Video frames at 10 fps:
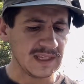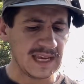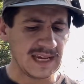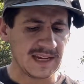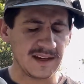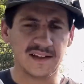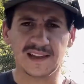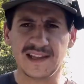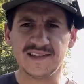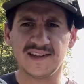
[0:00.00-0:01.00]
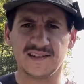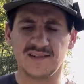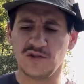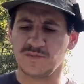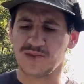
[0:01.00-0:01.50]
And listening
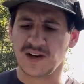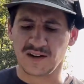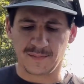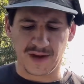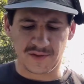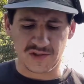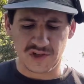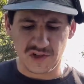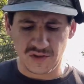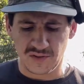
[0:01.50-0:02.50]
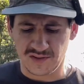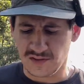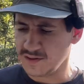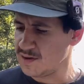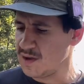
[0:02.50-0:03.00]
to him talk about the shoes
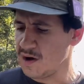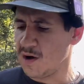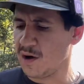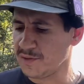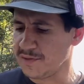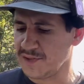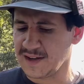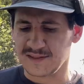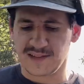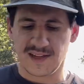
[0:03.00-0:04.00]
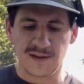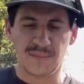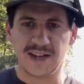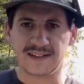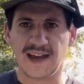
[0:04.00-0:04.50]
and all the things that he
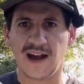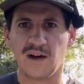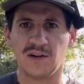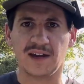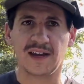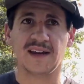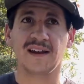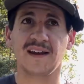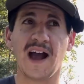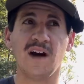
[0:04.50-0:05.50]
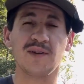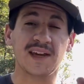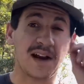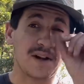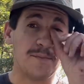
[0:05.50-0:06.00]
picked out and how he
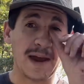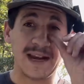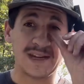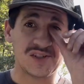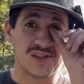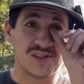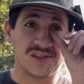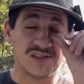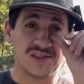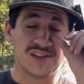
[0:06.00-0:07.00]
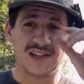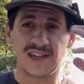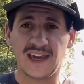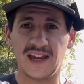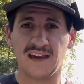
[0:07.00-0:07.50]
kind of managed to
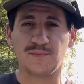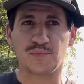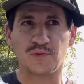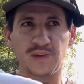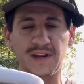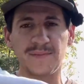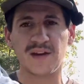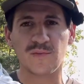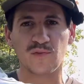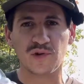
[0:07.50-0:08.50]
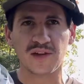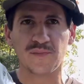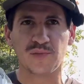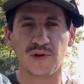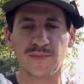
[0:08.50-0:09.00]
get premium, really
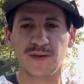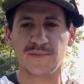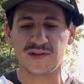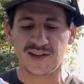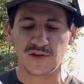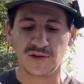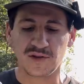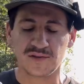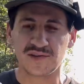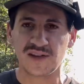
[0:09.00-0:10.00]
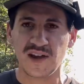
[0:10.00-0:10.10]
premium materials